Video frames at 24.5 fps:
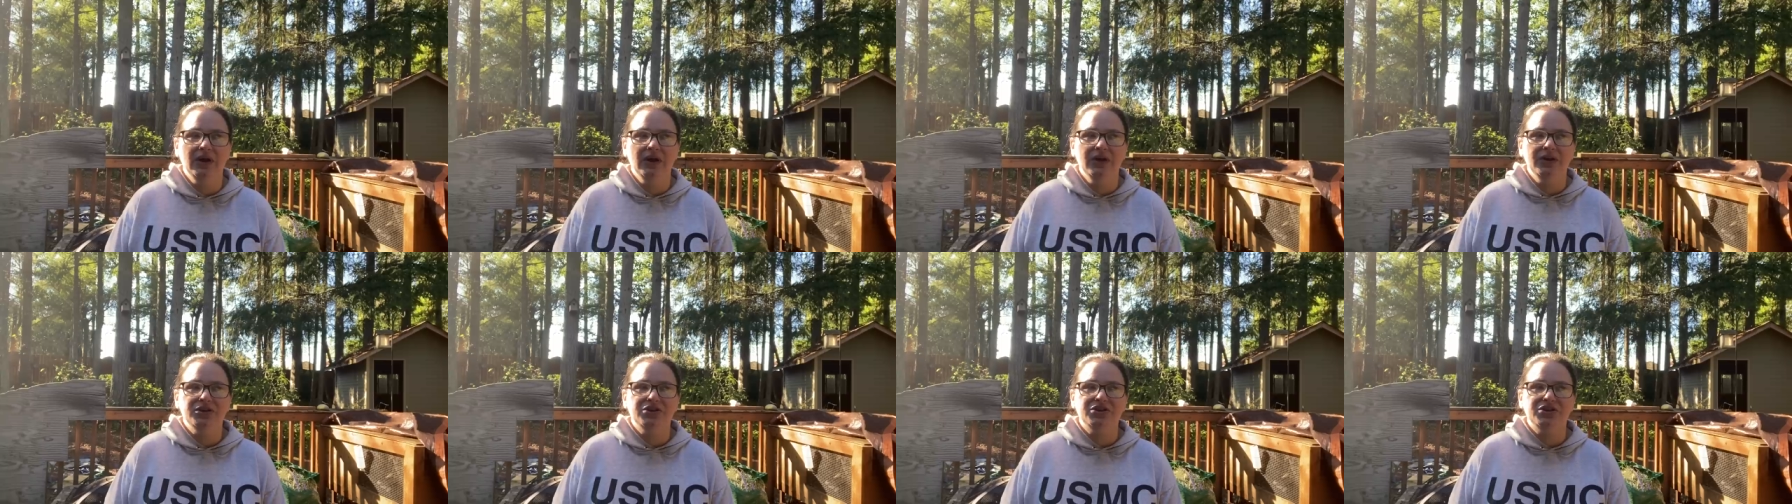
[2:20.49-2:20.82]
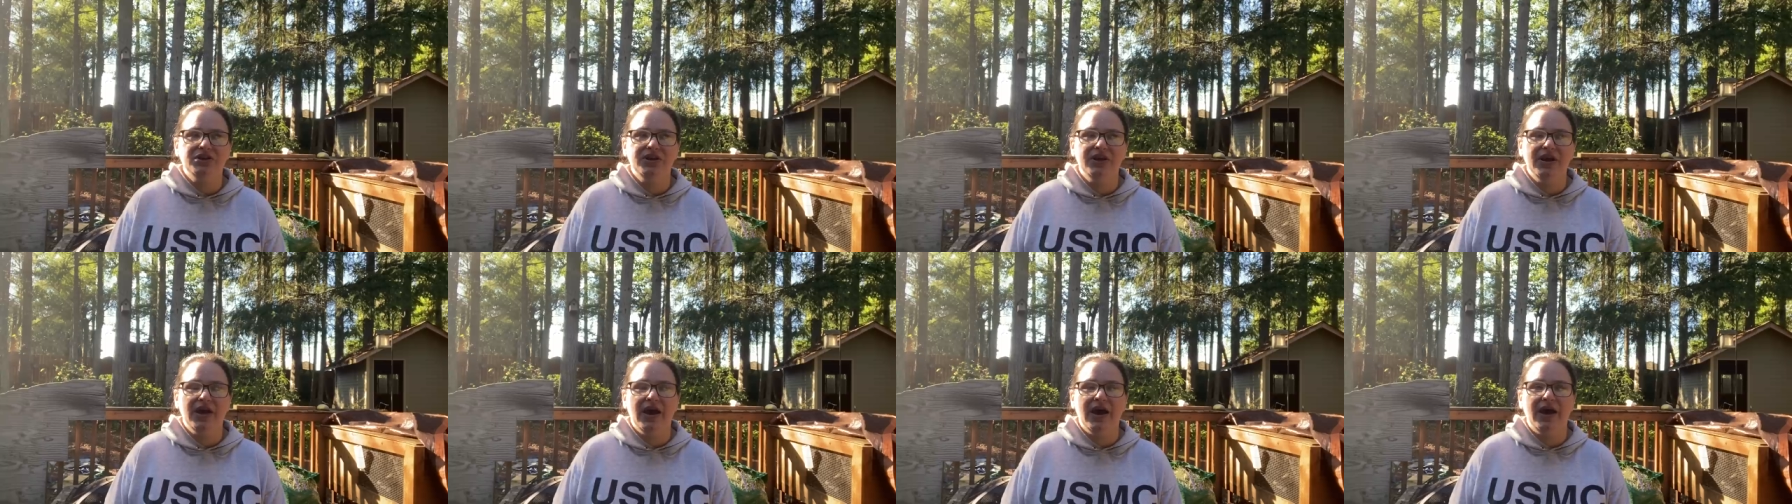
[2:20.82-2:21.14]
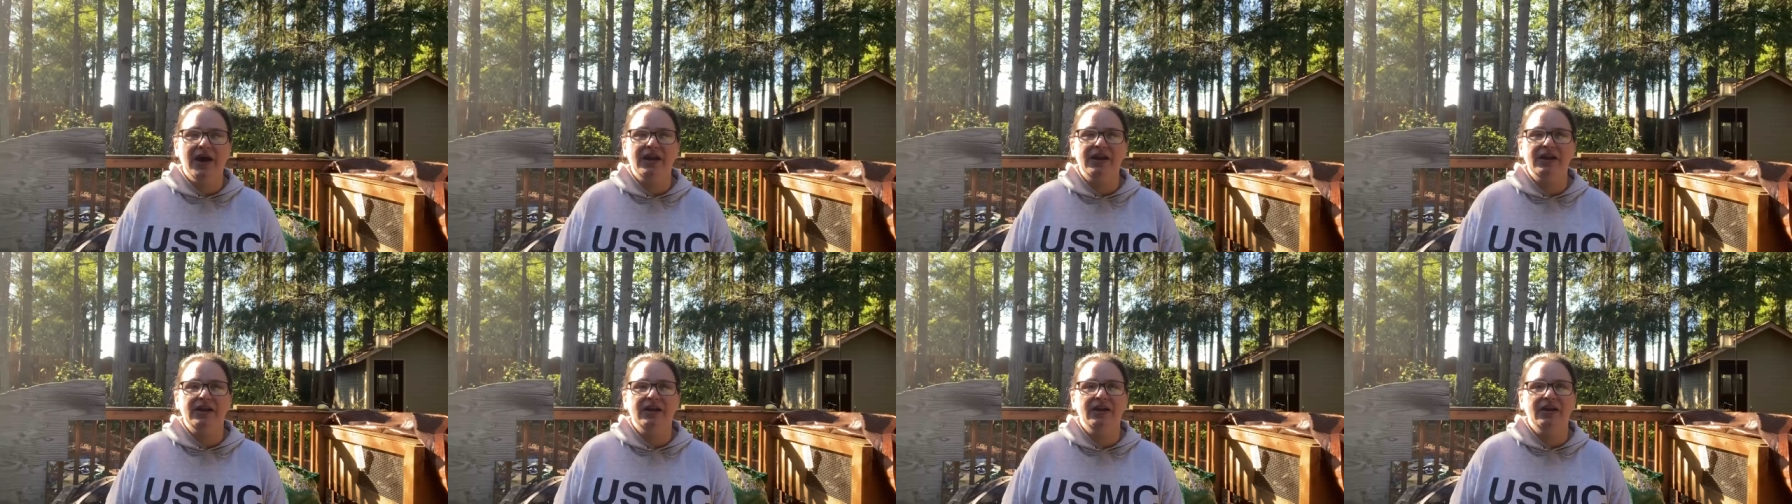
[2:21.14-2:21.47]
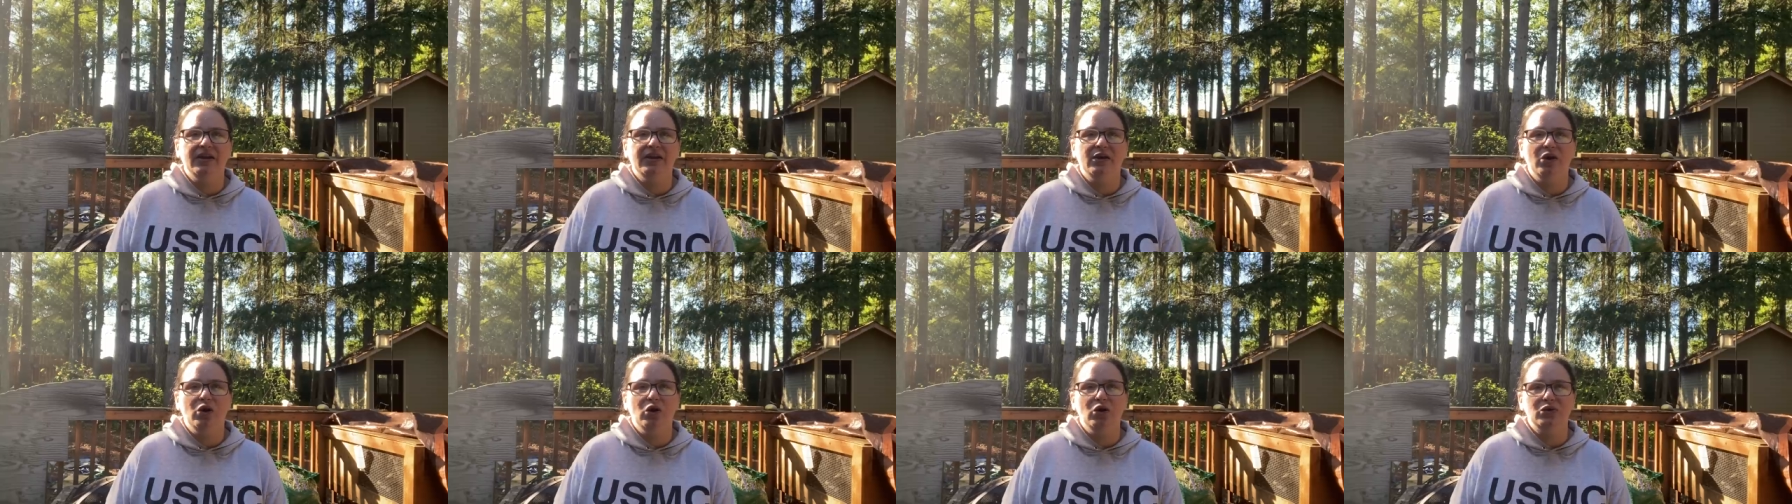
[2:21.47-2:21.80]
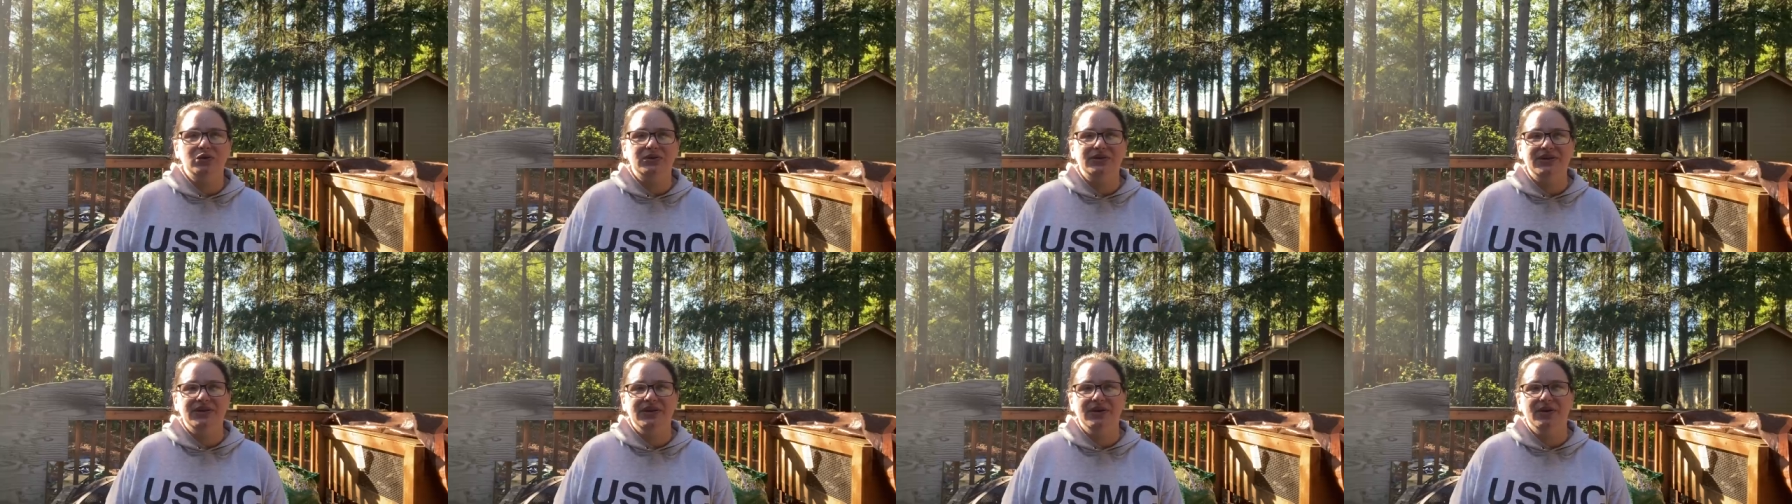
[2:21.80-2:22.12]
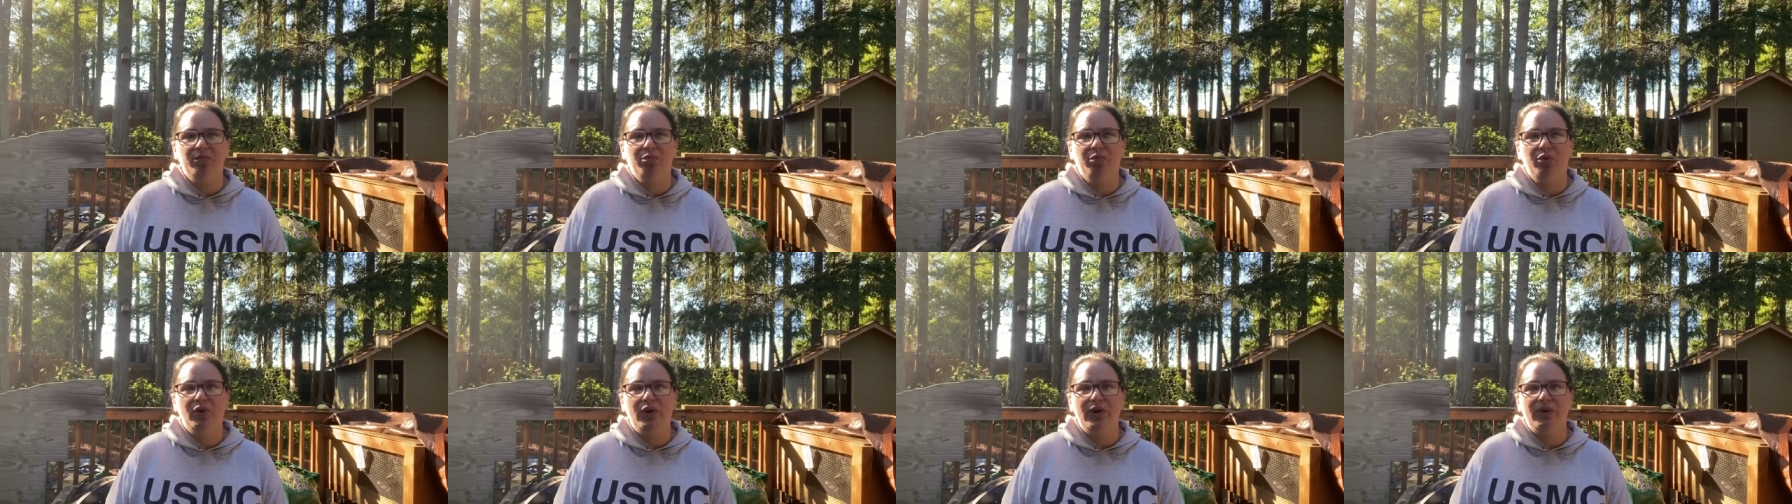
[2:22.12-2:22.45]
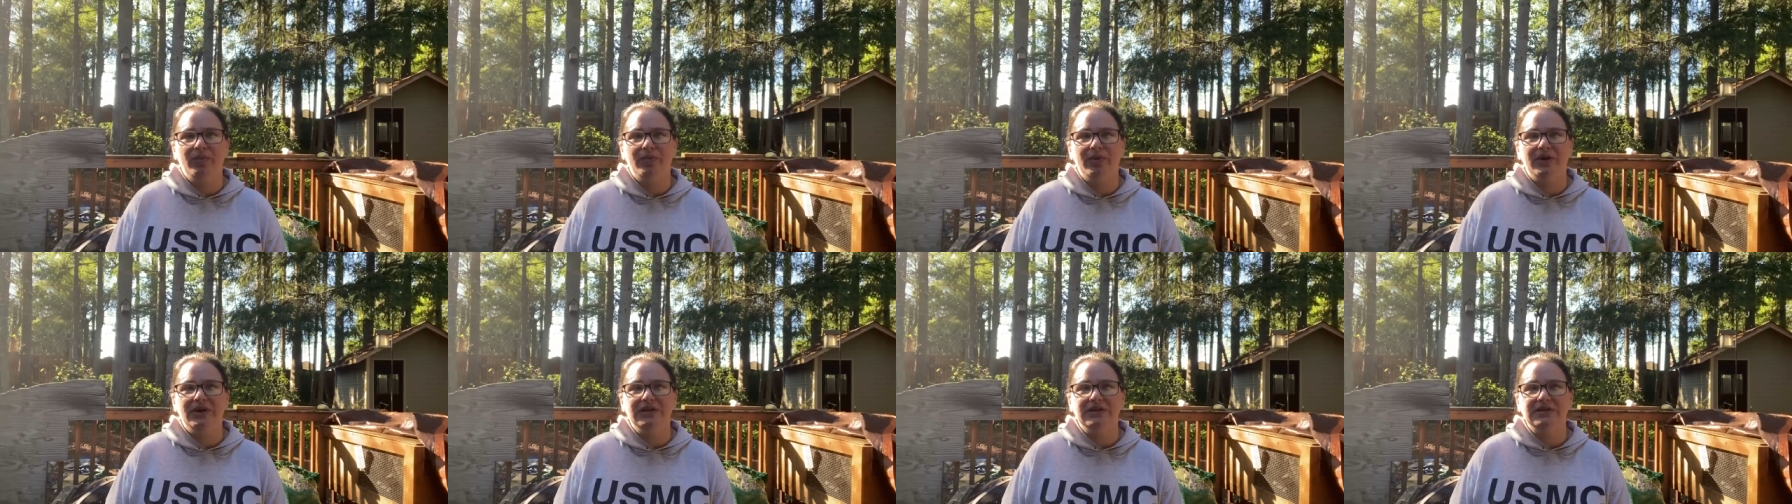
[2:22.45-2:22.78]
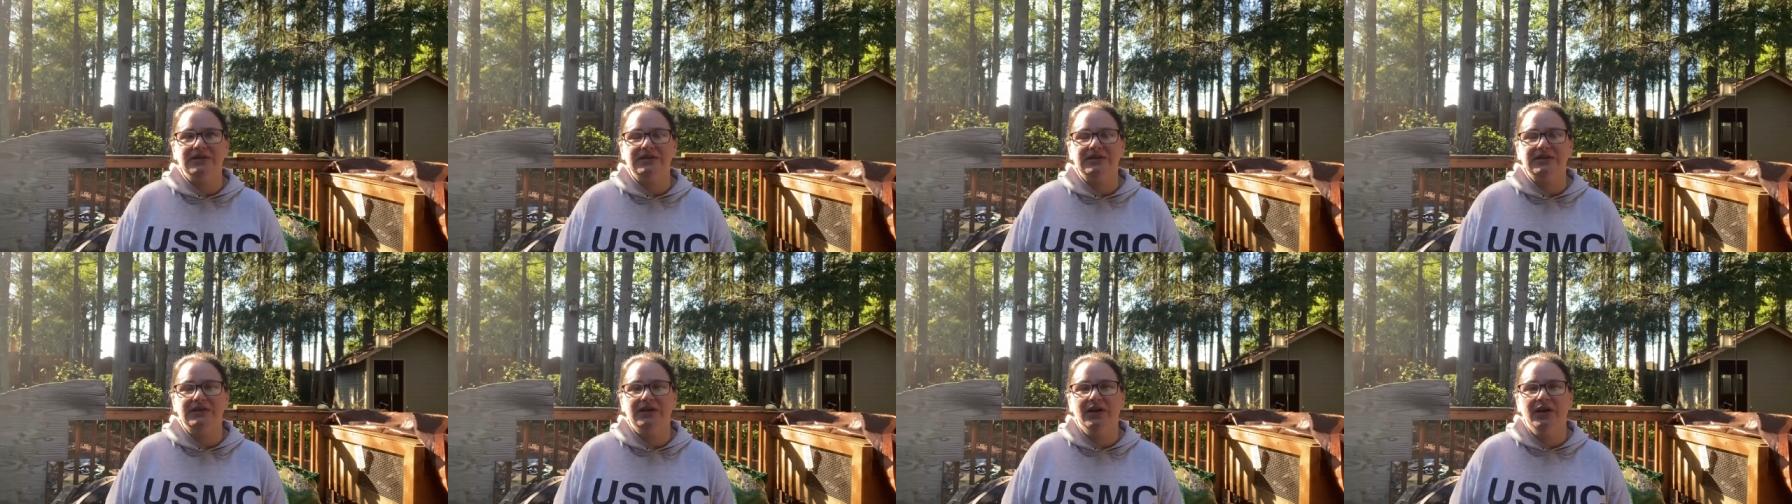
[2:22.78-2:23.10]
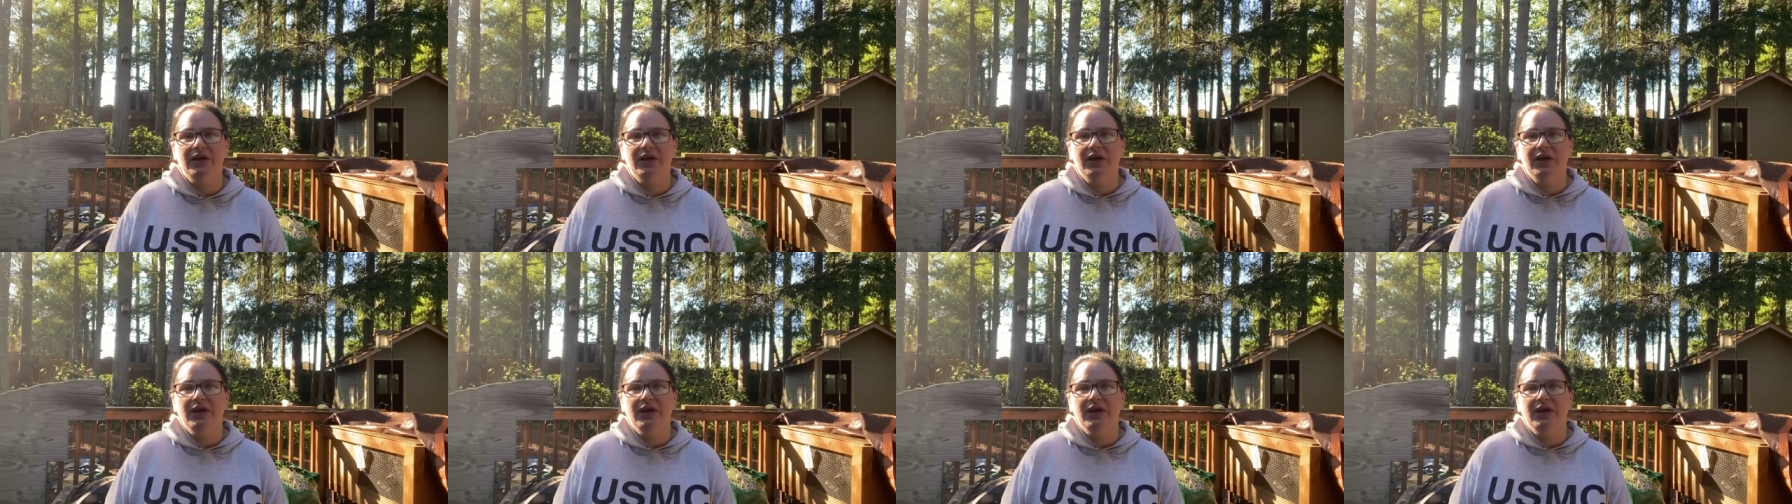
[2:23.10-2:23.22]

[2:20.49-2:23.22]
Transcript: She had an OT appointment